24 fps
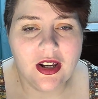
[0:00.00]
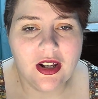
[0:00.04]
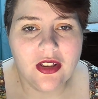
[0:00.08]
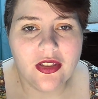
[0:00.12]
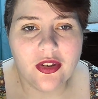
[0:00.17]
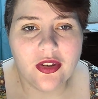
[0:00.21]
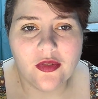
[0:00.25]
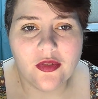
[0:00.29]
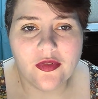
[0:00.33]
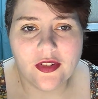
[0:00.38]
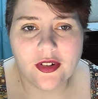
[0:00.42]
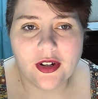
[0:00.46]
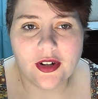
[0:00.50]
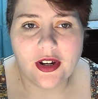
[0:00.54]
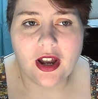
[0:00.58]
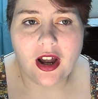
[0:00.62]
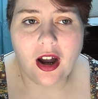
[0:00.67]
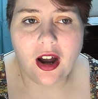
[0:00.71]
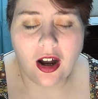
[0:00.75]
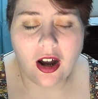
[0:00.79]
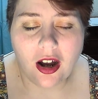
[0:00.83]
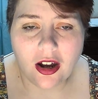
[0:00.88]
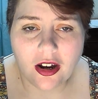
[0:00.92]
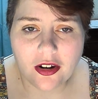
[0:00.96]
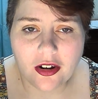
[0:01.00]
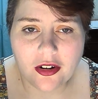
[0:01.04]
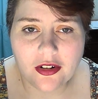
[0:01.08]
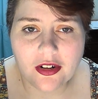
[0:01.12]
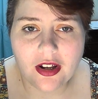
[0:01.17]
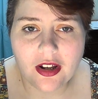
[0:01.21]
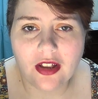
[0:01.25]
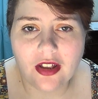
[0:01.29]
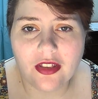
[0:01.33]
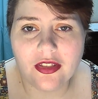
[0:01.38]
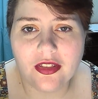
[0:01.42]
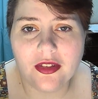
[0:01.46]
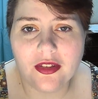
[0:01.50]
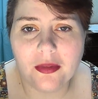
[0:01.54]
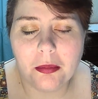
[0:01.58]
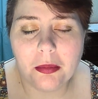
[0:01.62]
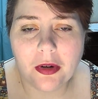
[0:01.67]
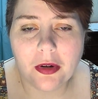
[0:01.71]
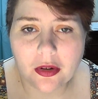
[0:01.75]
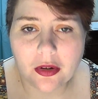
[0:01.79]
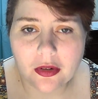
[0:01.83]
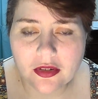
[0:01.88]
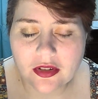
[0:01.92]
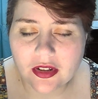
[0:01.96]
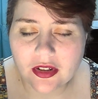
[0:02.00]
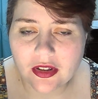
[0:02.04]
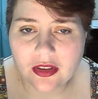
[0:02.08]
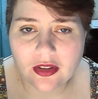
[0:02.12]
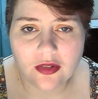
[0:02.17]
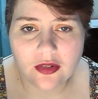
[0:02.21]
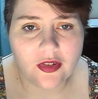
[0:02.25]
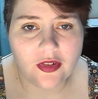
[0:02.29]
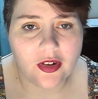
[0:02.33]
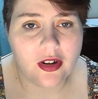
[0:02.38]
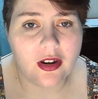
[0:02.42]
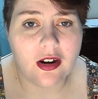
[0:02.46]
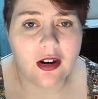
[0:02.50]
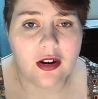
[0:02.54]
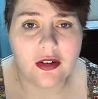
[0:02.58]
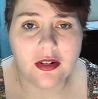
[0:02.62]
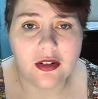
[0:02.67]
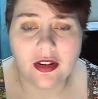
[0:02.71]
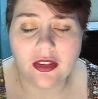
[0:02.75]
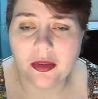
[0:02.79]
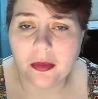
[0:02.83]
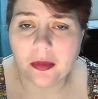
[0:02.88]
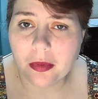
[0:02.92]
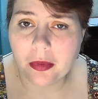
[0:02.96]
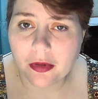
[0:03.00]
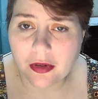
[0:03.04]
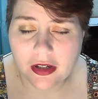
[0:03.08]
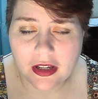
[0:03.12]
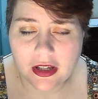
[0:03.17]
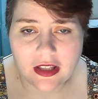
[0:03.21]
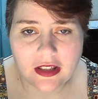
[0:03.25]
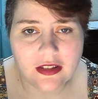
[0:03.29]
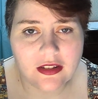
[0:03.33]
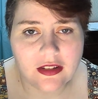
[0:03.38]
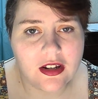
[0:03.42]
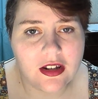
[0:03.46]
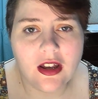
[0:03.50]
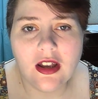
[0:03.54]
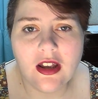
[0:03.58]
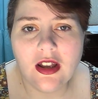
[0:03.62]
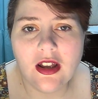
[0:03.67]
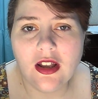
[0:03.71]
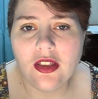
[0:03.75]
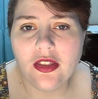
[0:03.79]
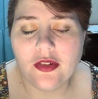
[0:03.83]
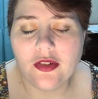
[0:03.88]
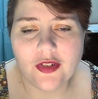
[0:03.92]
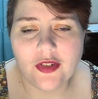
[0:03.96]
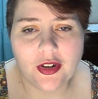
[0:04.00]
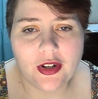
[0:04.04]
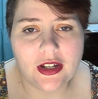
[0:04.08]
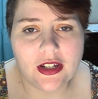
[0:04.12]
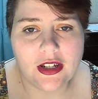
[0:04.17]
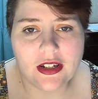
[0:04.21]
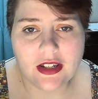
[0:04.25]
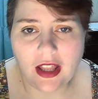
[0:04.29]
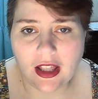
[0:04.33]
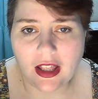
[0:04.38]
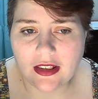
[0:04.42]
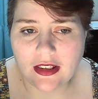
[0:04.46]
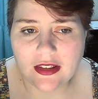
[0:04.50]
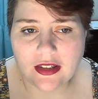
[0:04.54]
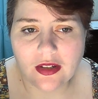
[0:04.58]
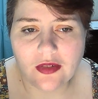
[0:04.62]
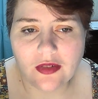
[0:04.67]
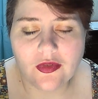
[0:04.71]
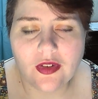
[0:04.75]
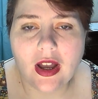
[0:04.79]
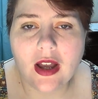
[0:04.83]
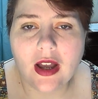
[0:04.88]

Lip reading: They're very hard on the person. They're very hard on the priest. They're very intensive.